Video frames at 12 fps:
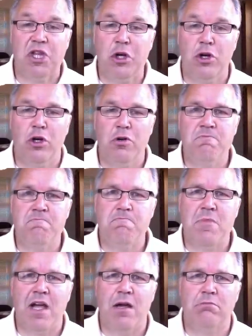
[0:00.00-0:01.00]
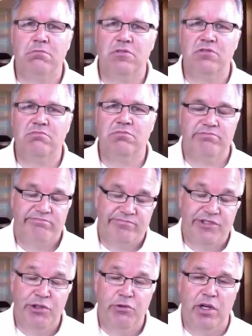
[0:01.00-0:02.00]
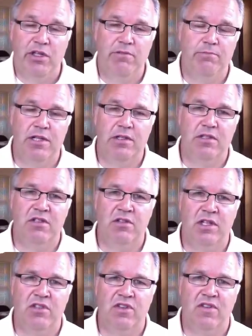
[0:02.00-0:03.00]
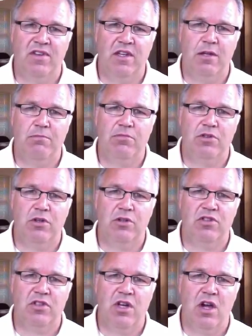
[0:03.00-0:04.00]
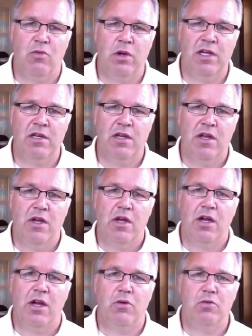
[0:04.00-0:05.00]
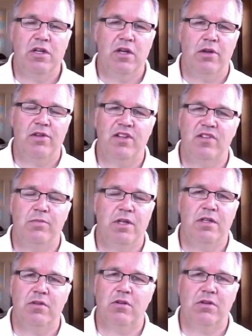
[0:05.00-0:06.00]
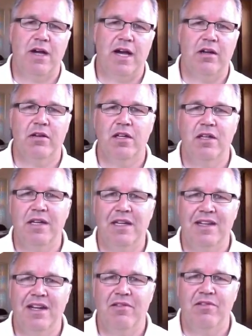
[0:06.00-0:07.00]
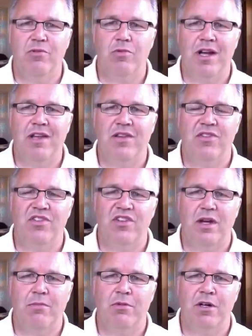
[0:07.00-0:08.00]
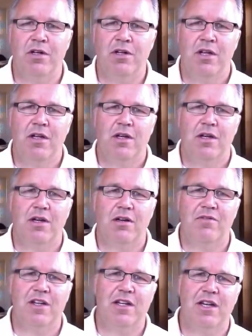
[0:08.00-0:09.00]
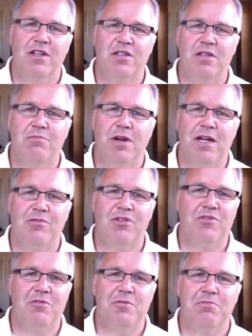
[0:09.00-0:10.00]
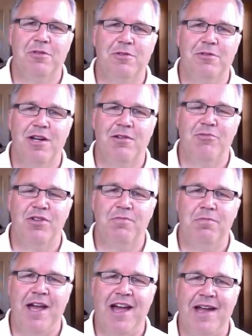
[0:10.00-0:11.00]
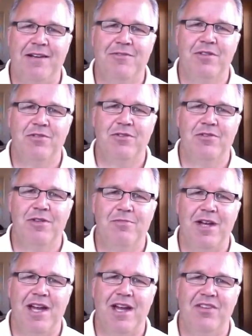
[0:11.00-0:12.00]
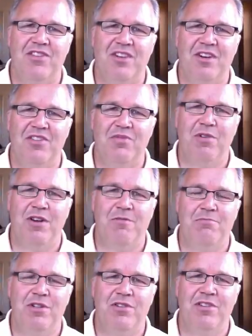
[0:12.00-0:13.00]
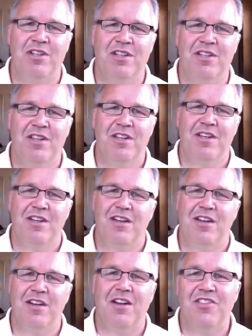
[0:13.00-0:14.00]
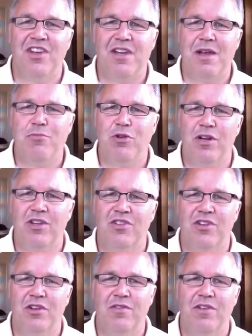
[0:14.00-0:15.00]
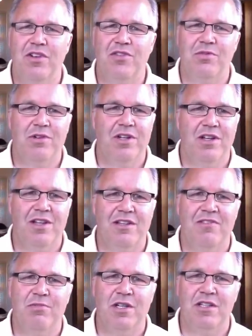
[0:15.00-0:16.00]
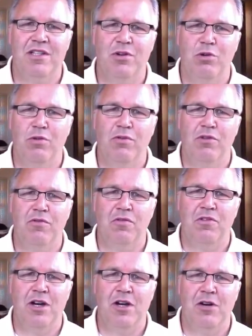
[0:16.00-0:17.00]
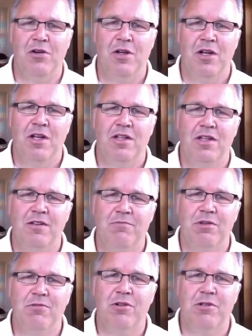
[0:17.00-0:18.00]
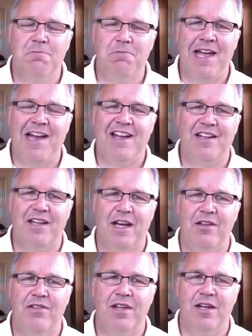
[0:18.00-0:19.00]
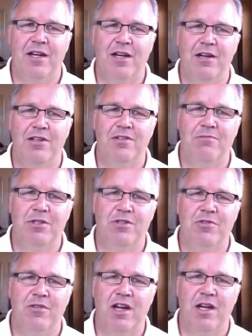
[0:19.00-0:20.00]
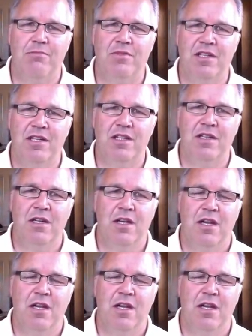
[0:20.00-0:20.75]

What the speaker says: third, do what you've been doing. Just keep church going. We know that it's been crowded in every way this summer. Our vacation Bible school program was packed to the max in our small building. Our Sunday morning service, we know that you've been in the overflow, that you've been really packed out there and you've been crammed in.